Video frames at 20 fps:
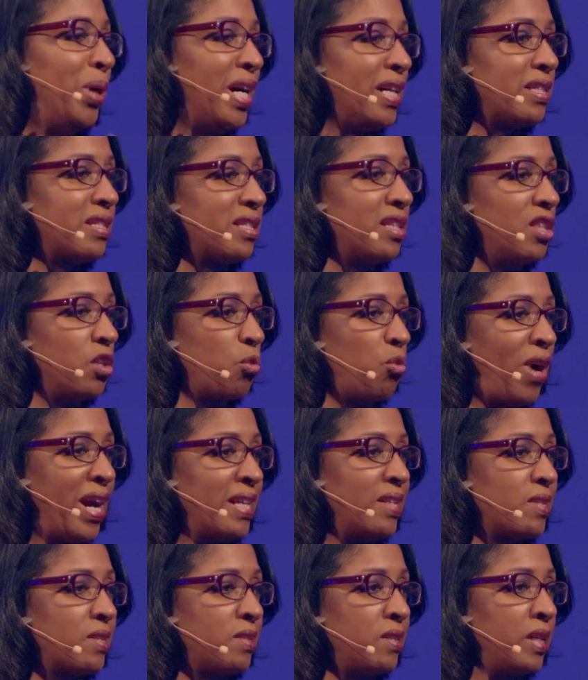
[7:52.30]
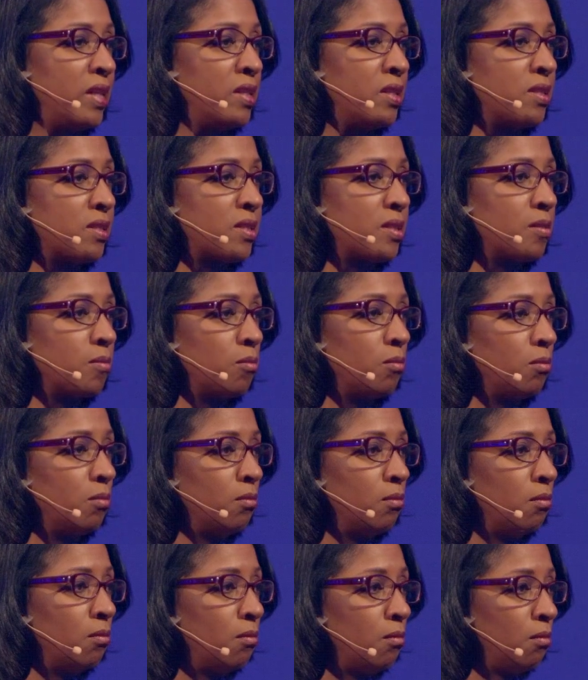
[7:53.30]
butts in the right seats.
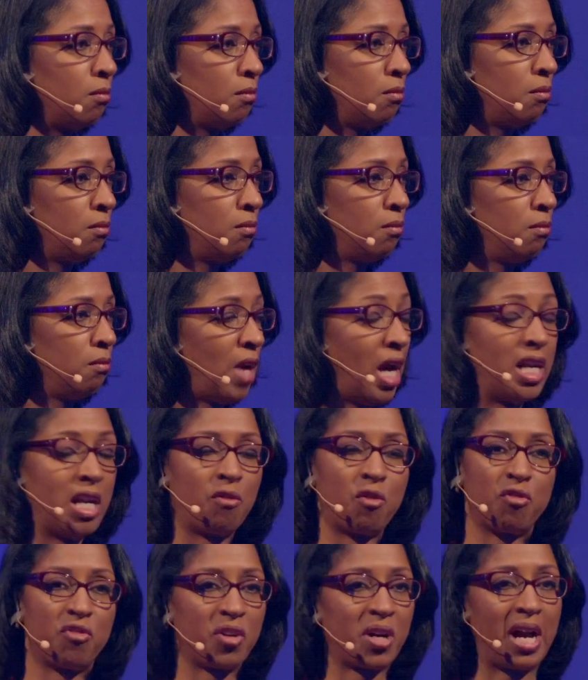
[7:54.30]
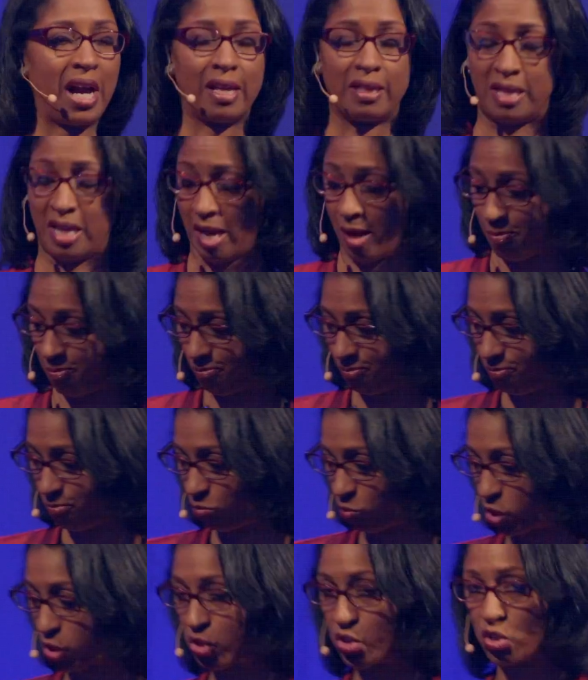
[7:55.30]
I never forgot that. It was